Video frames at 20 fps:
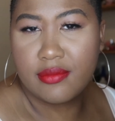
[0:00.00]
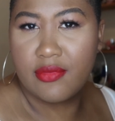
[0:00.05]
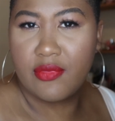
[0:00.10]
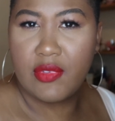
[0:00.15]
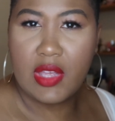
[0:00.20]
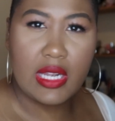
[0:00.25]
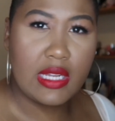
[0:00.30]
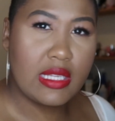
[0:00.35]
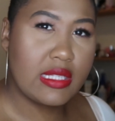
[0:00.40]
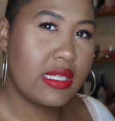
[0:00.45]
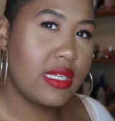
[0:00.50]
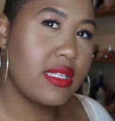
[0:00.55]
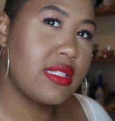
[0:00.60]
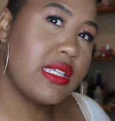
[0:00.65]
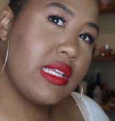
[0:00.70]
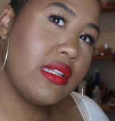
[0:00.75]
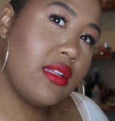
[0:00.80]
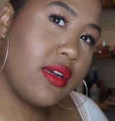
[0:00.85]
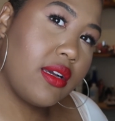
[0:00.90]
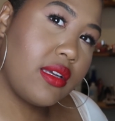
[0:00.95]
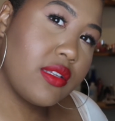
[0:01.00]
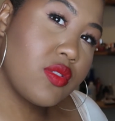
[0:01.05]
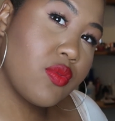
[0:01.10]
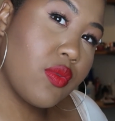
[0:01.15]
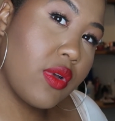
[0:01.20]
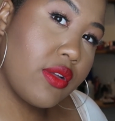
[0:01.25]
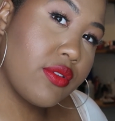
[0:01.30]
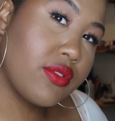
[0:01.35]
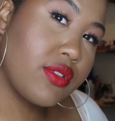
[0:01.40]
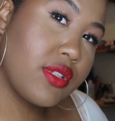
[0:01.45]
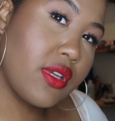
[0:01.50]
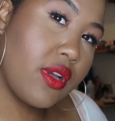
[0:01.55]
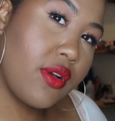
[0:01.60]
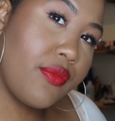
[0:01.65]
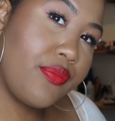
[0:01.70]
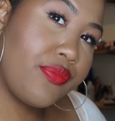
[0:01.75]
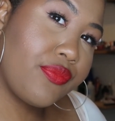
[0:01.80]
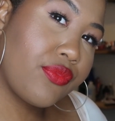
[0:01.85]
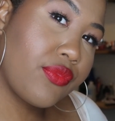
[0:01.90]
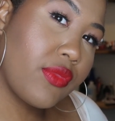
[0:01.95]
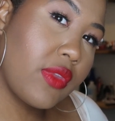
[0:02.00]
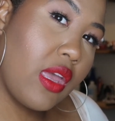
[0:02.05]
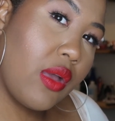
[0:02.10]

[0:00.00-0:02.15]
Valentine's Day look as well so